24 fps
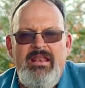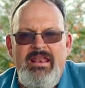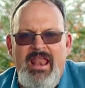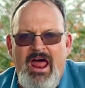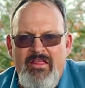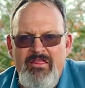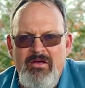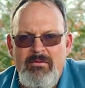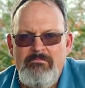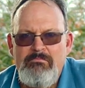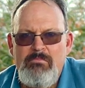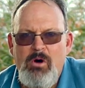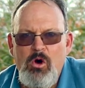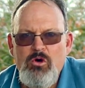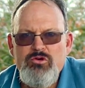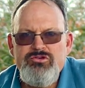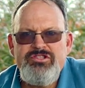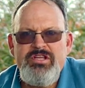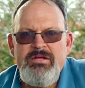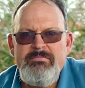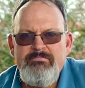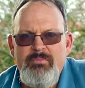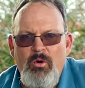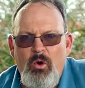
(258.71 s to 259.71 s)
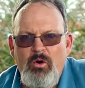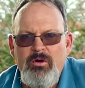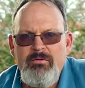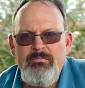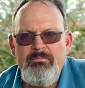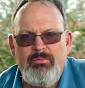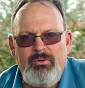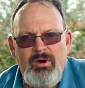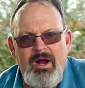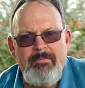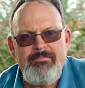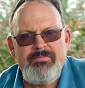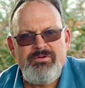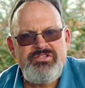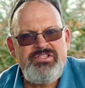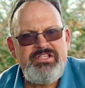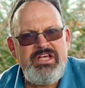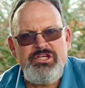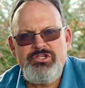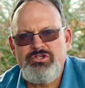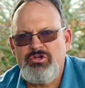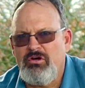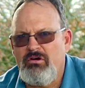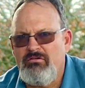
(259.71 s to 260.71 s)
Now the most important prep
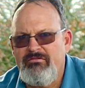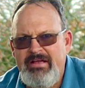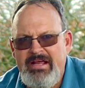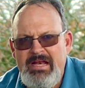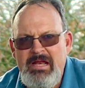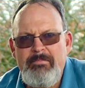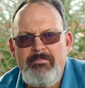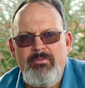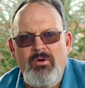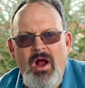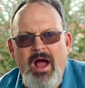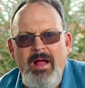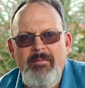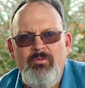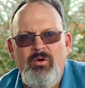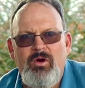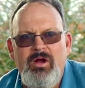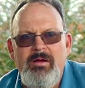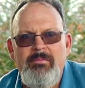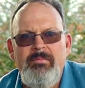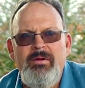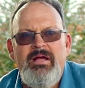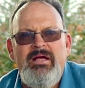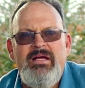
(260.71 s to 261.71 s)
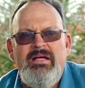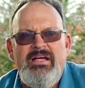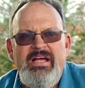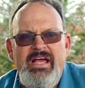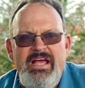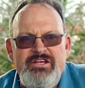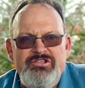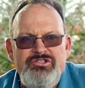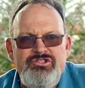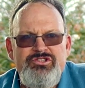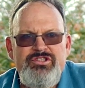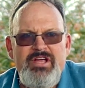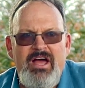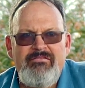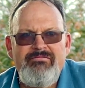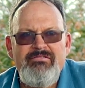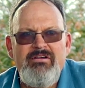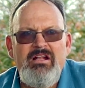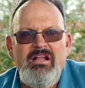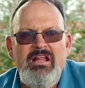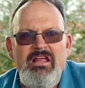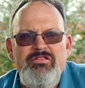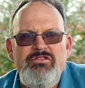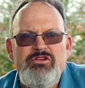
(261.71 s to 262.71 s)
procedure of any prime rib is
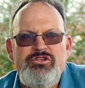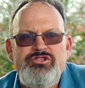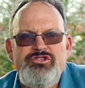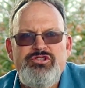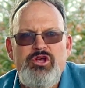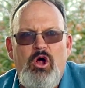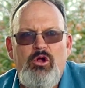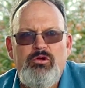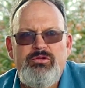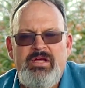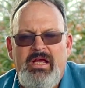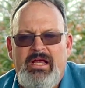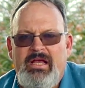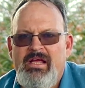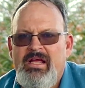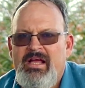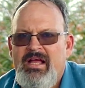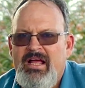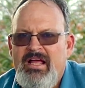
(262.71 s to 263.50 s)
definitely the salting.